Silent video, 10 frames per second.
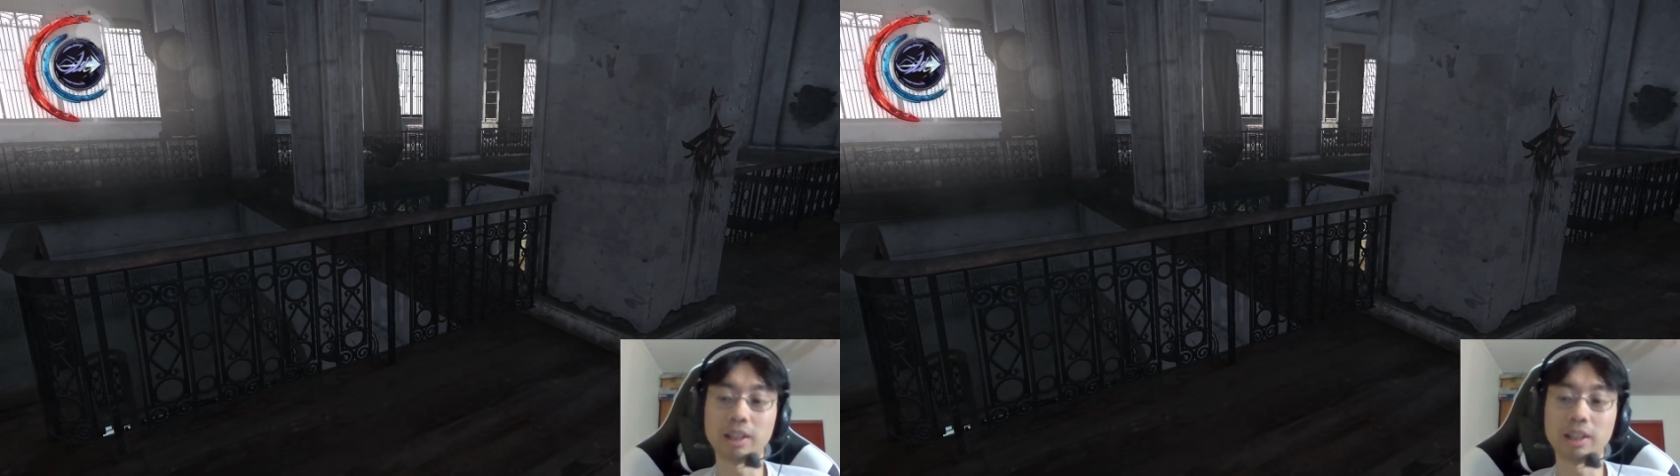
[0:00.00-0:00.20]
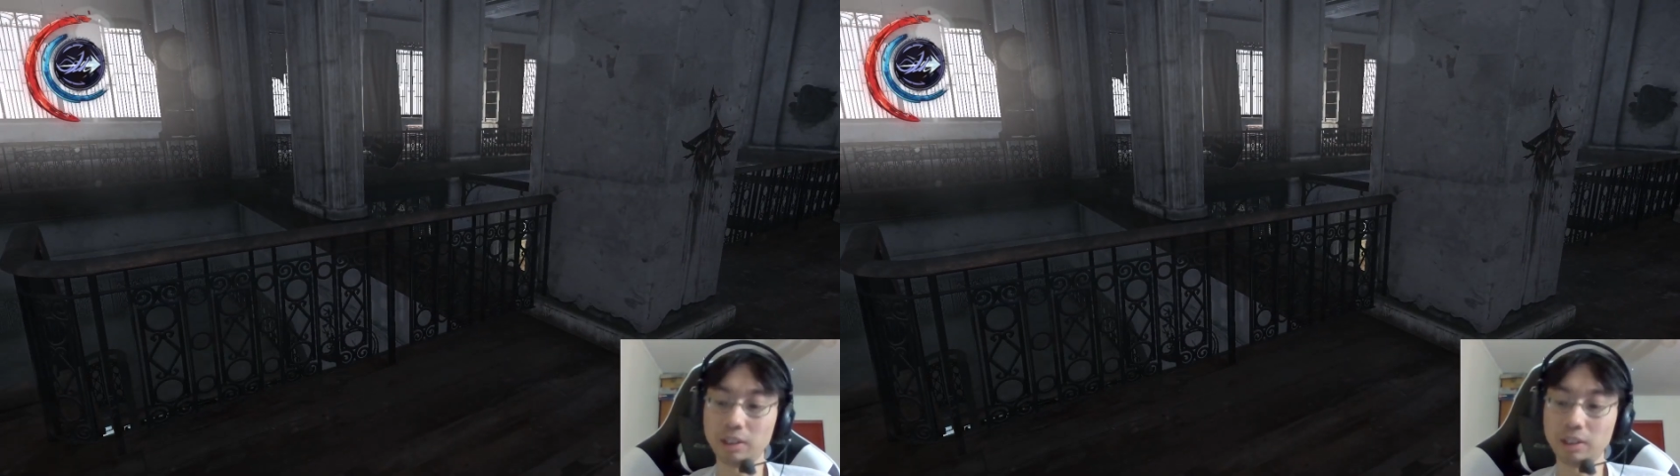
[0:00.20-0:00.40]

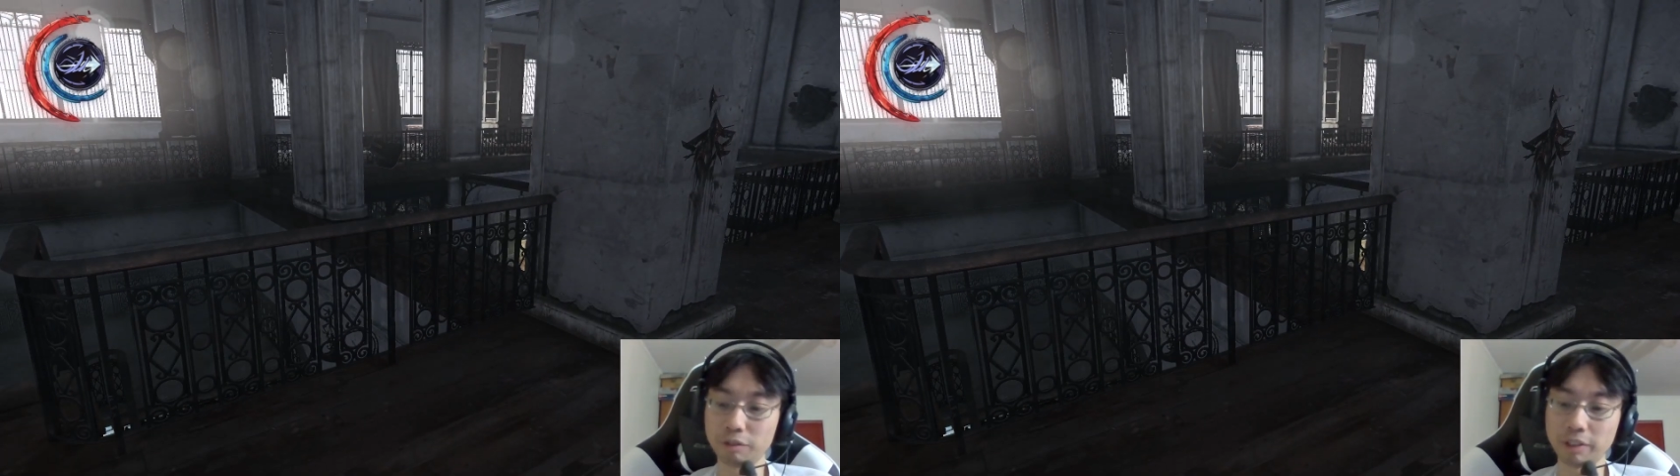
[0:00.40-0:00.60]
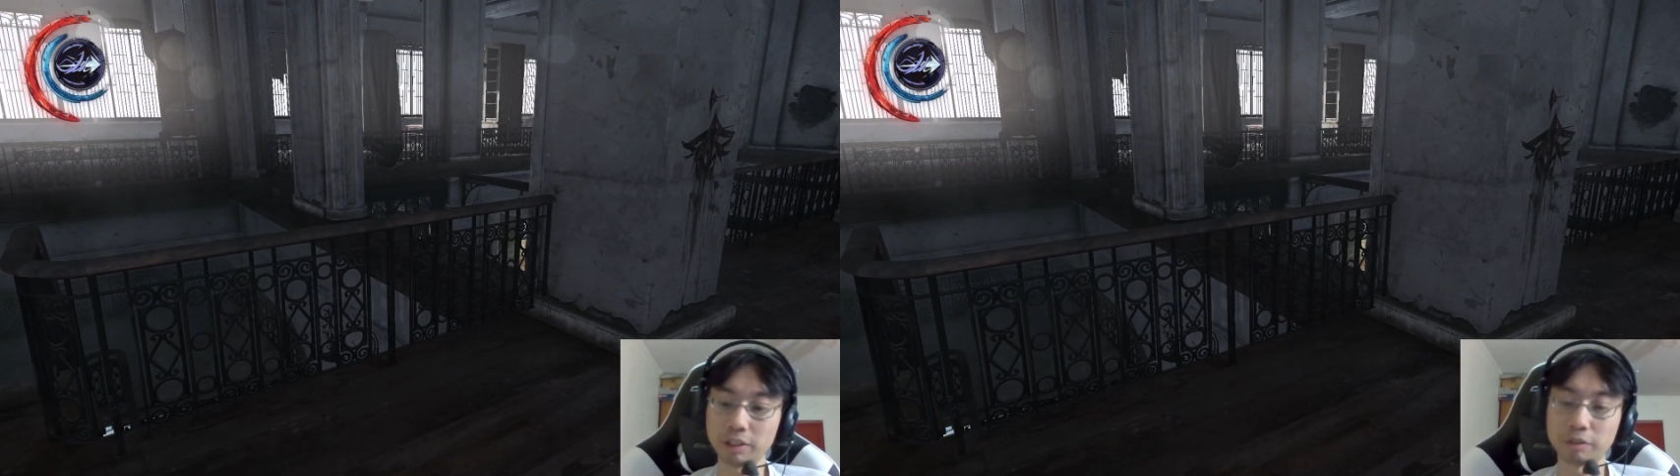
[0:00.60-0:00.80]
and then you
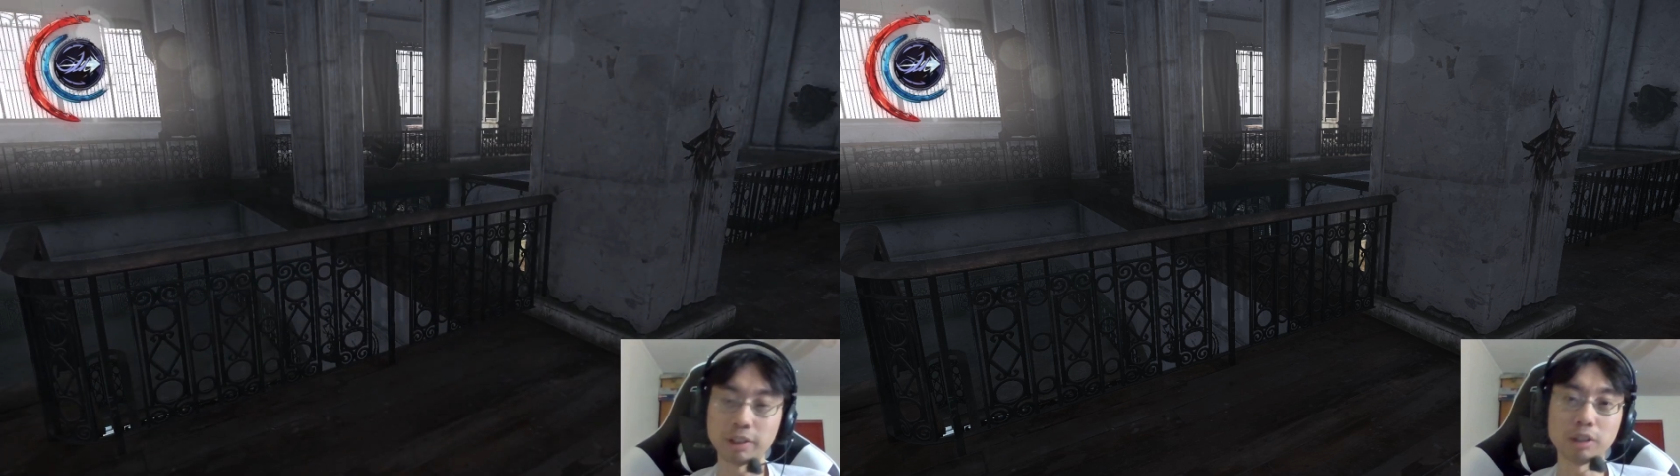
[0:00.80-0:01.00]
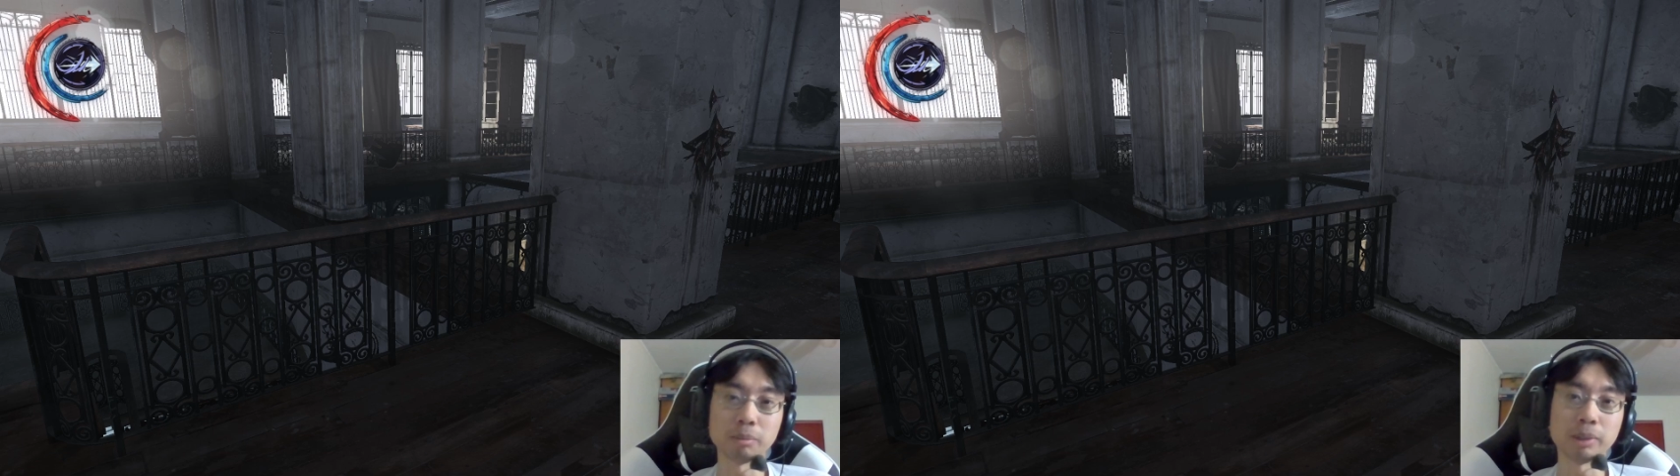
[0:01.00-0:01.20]
fight the
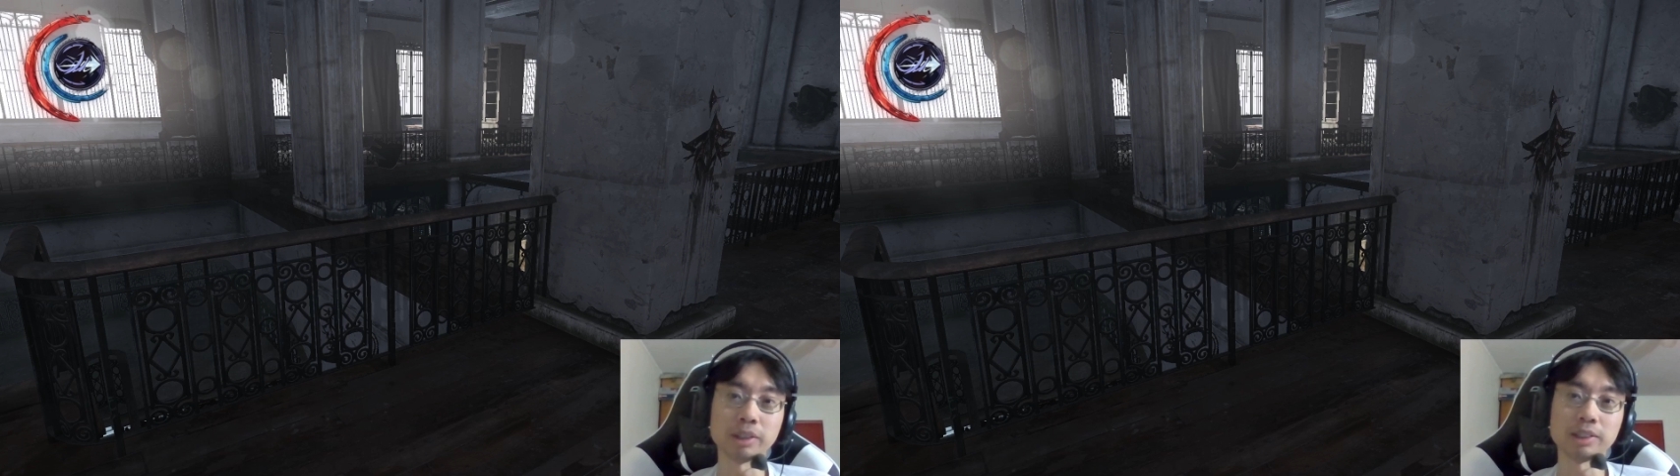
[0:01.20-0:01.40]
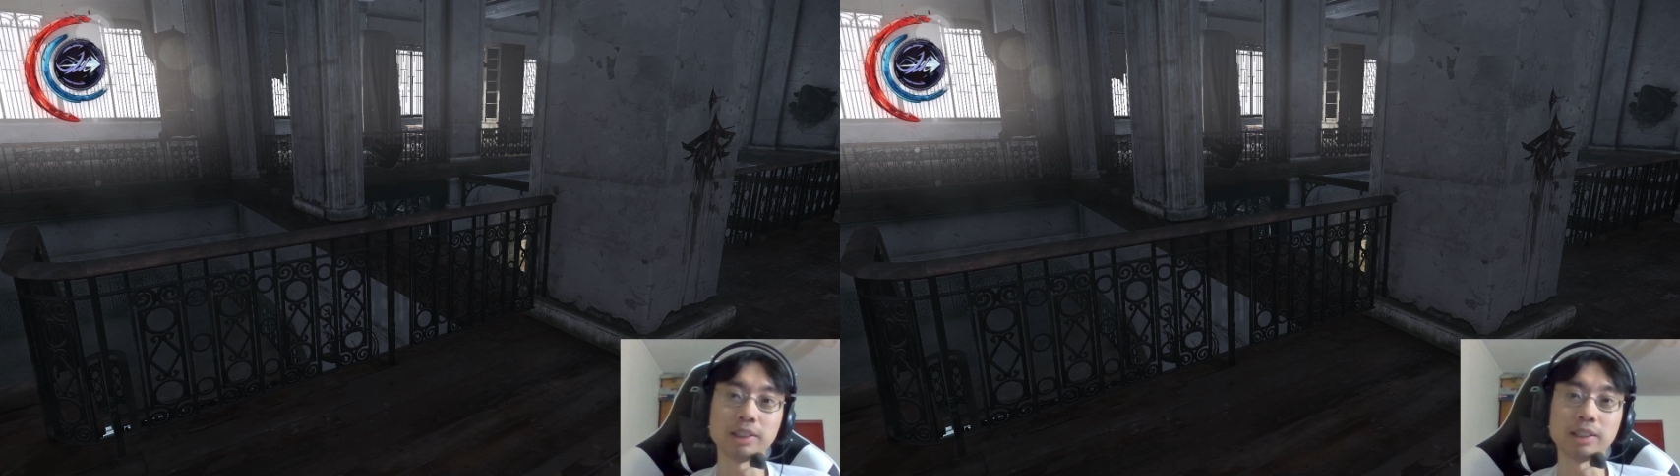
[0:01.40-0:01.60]
final
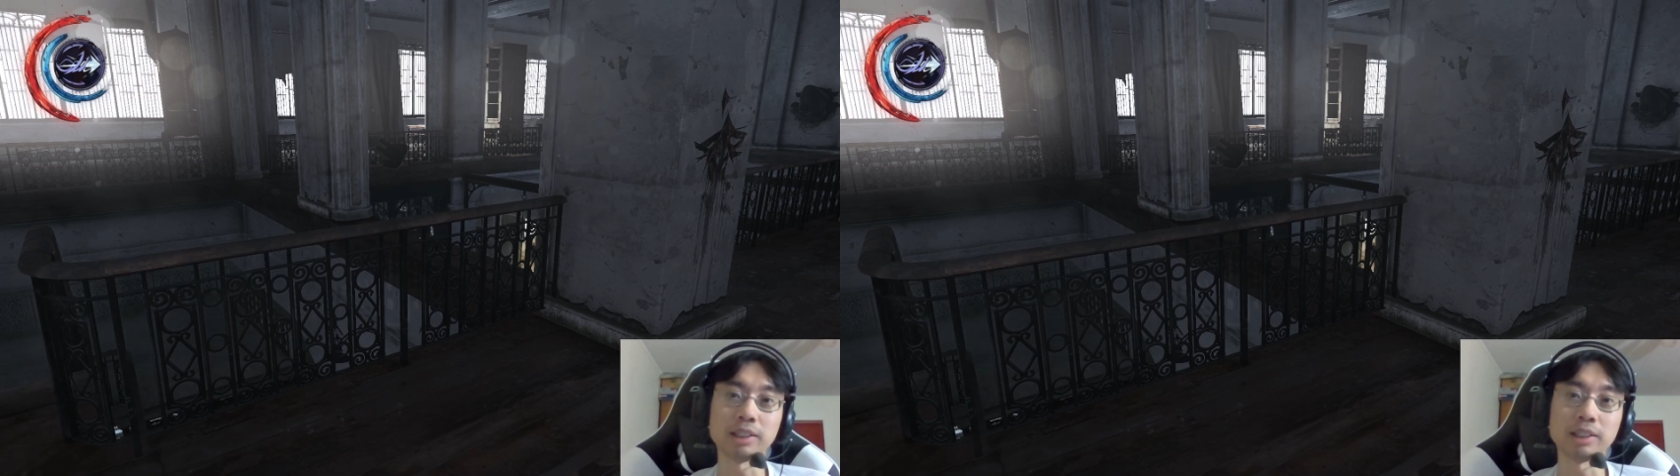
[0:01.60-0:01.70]
boss here.